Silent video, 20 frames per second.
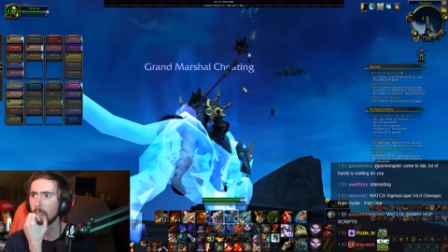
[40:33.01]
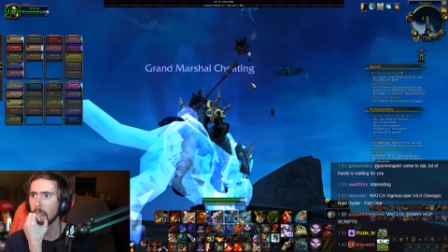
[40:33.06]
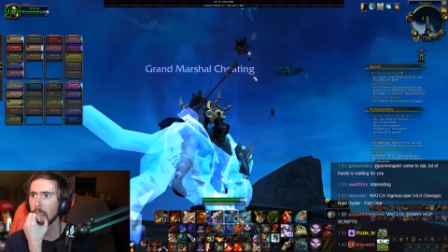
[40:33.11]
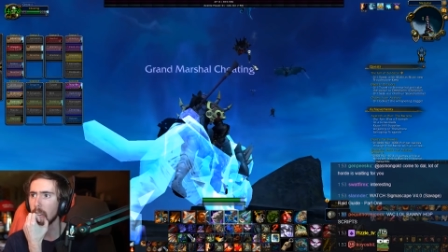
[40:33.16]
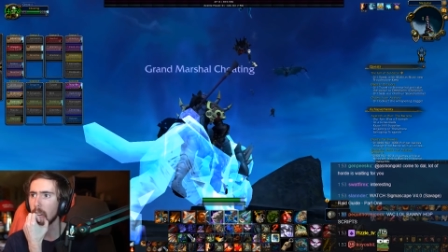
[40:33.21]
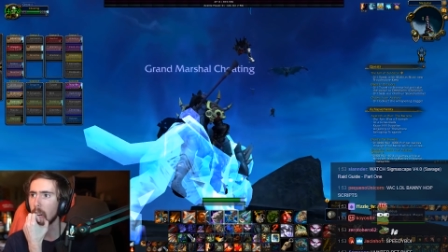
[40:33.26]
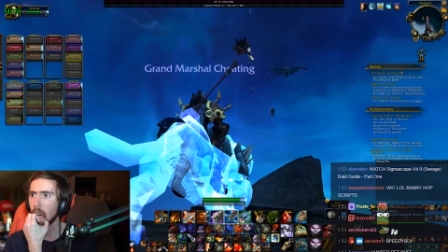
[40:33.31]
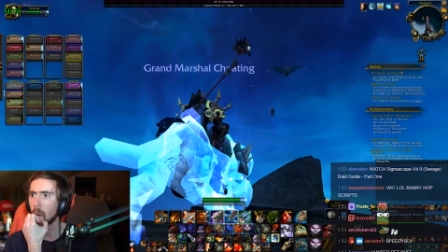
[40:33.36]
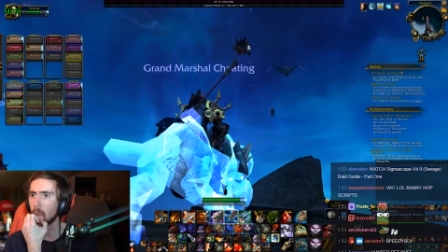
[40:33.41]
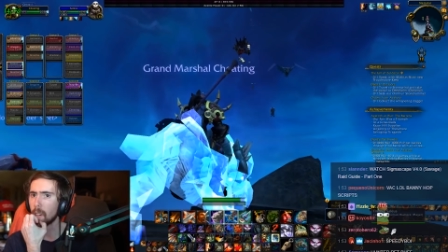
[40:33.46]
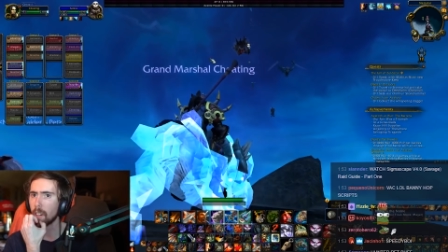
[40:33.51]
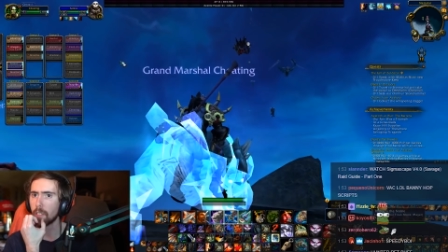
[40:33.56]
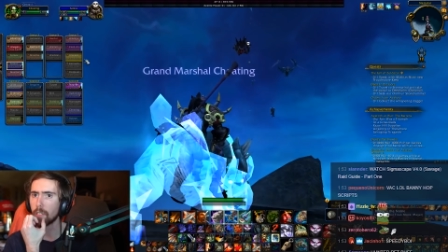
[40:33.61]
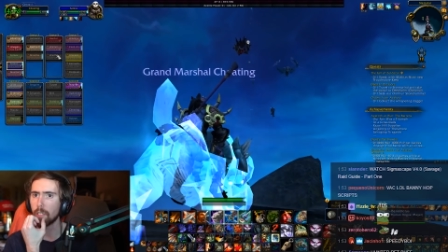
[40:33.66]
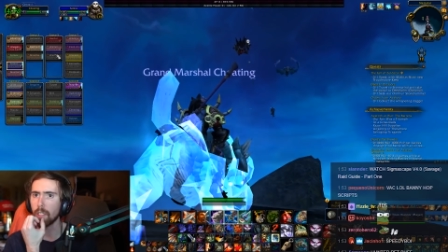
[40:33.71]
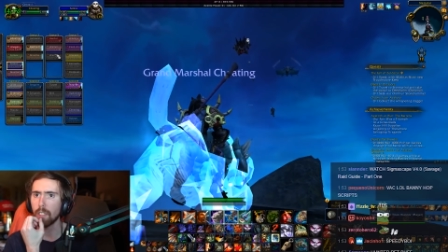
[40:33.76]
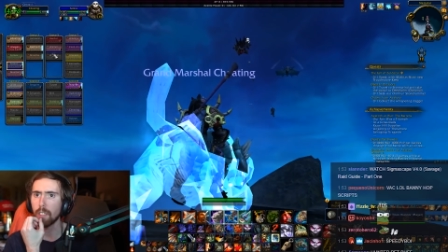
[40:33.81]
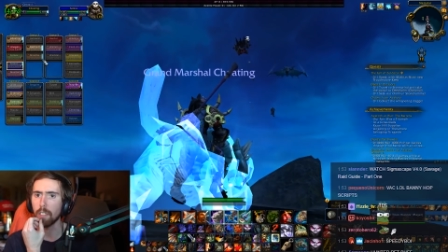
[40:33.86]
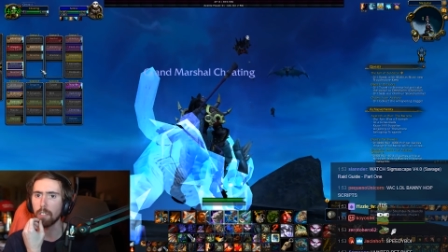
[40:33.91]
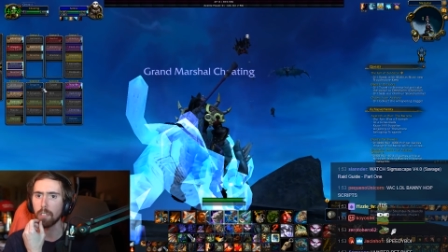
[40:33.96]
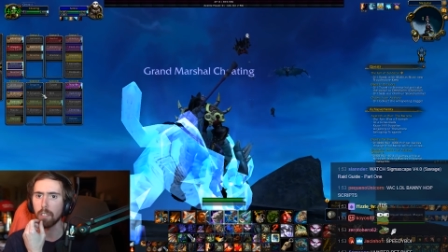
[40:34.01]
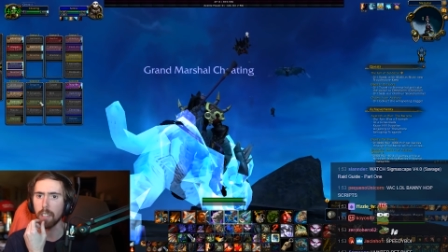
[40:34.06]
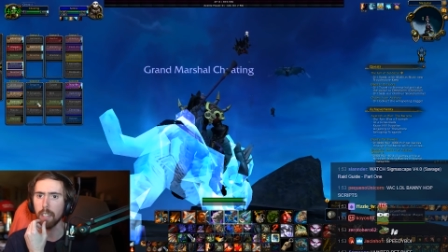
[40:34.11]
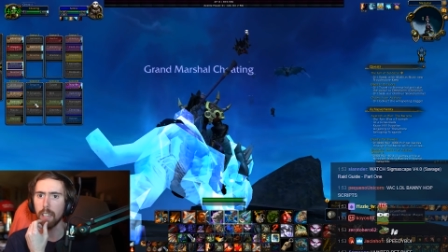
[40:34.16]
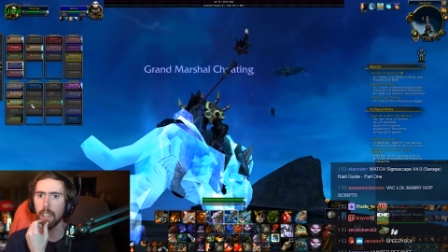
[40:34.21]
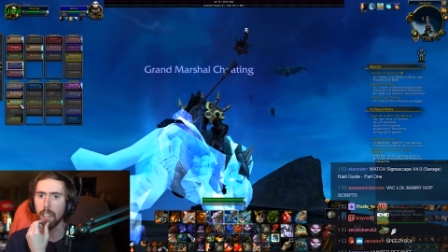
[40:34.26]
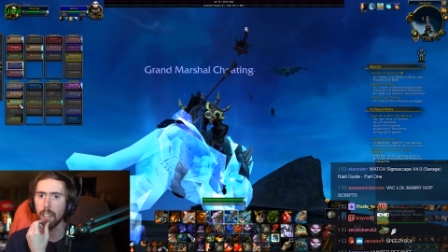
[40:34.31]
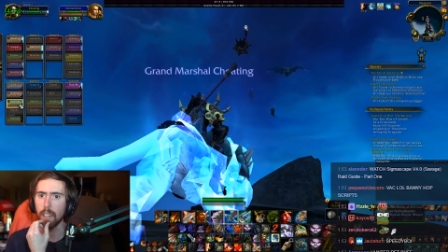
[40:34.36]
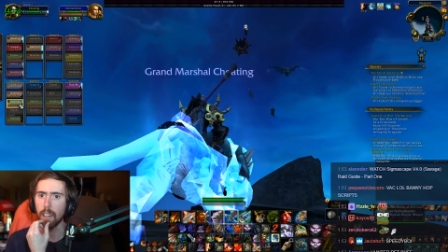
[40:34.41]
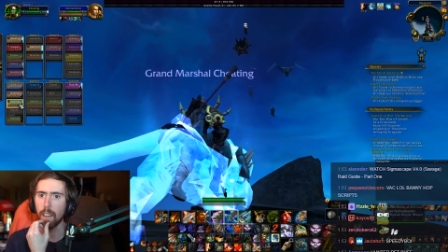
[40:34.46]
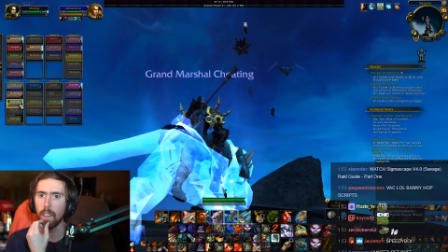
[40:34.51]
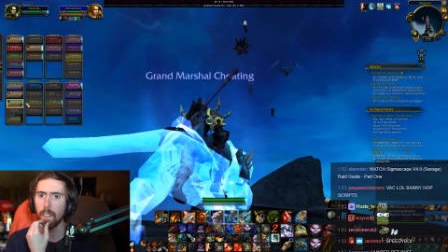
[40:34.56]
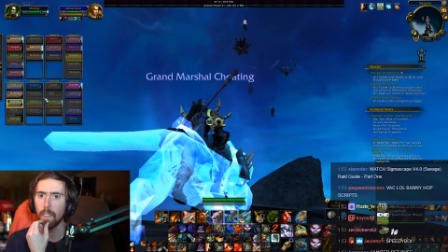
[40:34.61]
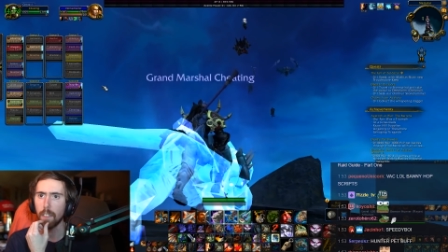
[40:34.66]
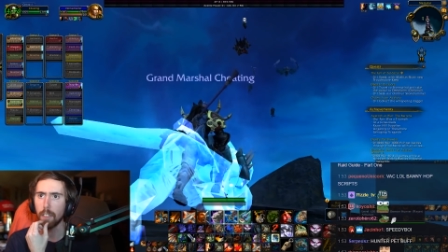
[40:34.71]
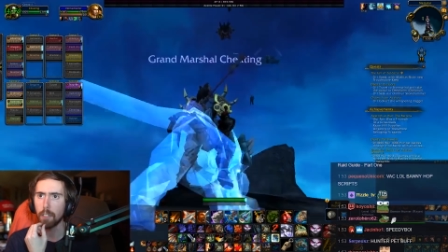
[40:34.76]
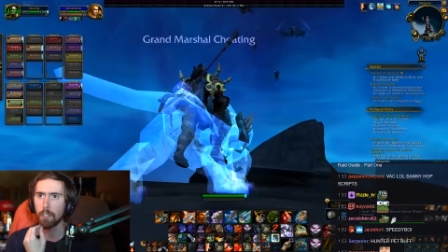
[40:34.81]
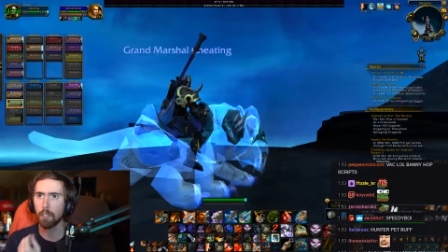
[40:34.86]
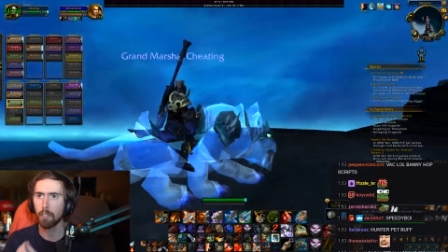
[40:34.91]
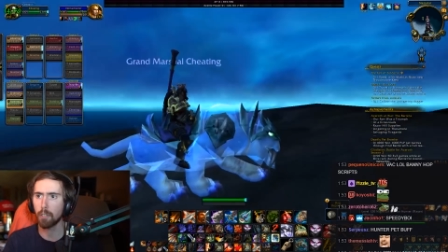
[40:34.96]
Yeah, I want to see this again.
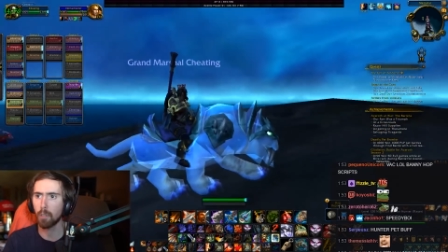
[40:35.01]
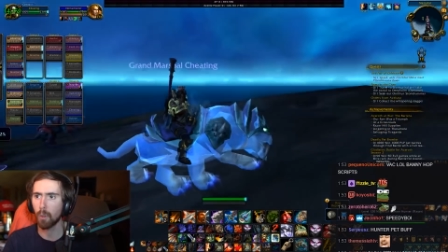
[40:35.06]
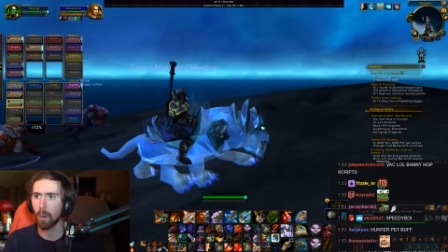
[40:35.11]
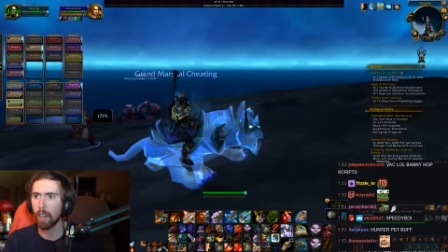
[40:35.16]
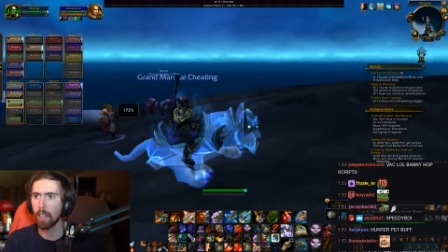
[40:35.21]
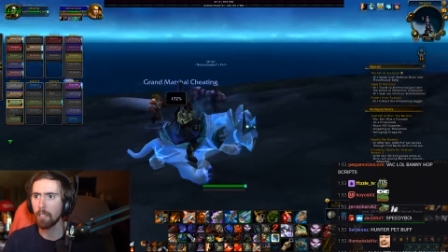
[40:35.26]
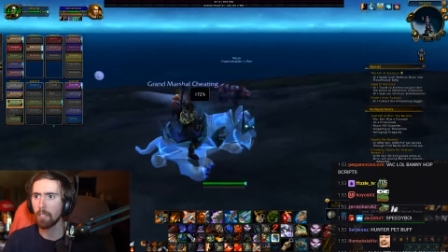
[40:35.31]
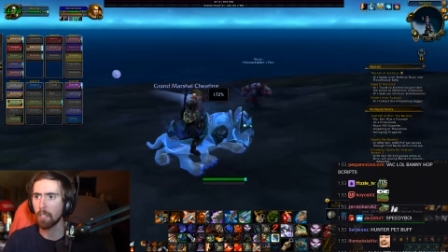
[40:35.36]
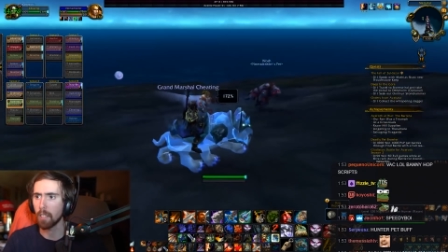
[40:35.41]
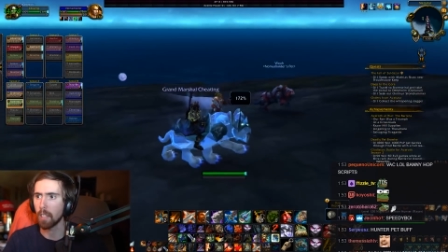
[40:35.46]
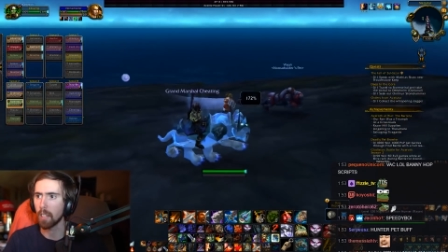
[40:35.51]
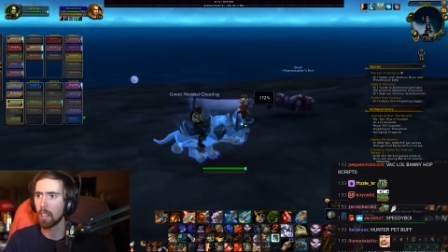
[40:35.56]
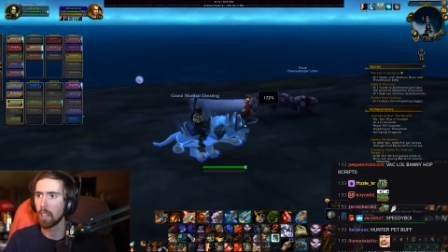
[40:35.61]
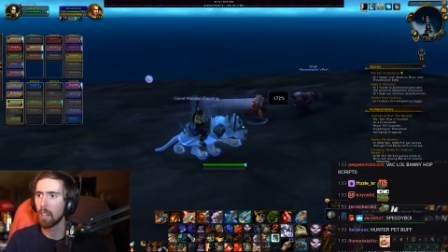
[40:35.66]
This is crazy.